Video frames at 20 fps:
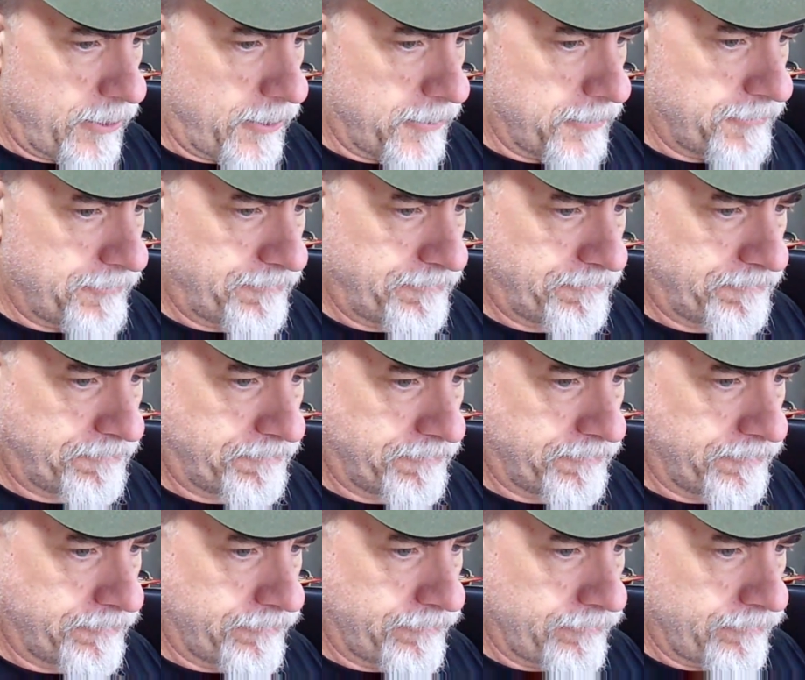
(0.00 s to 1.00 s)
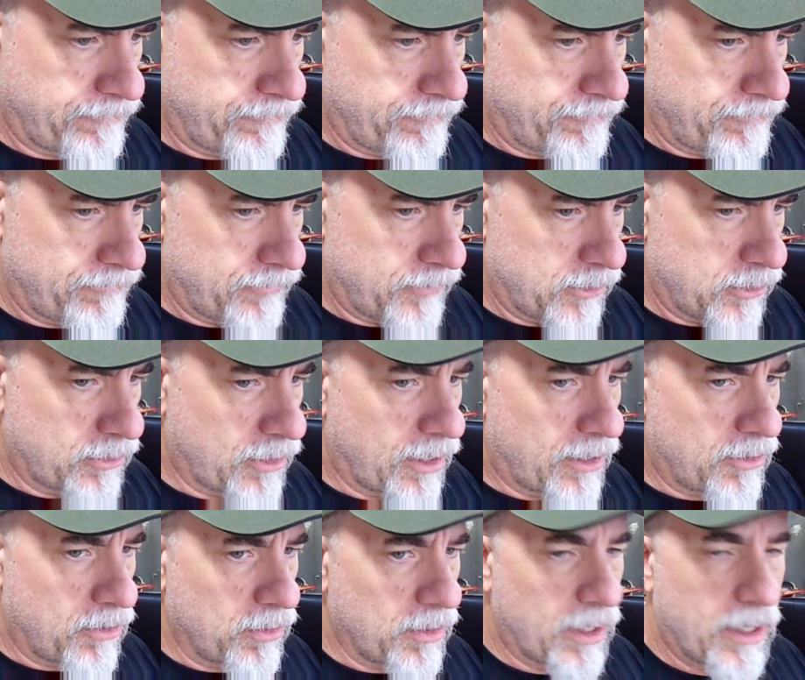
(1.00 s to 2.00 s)
there?
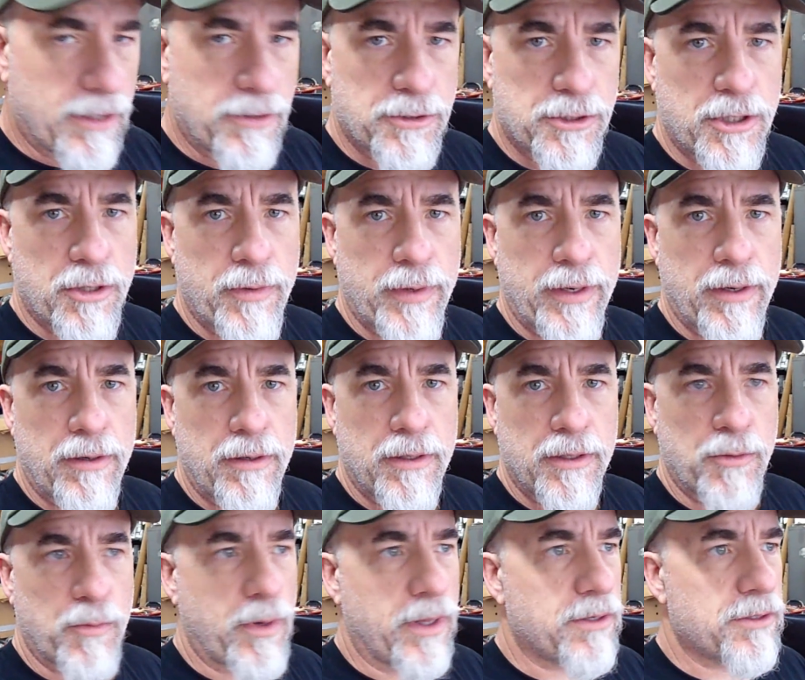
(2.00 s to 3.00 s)
Not a whole lot else going on.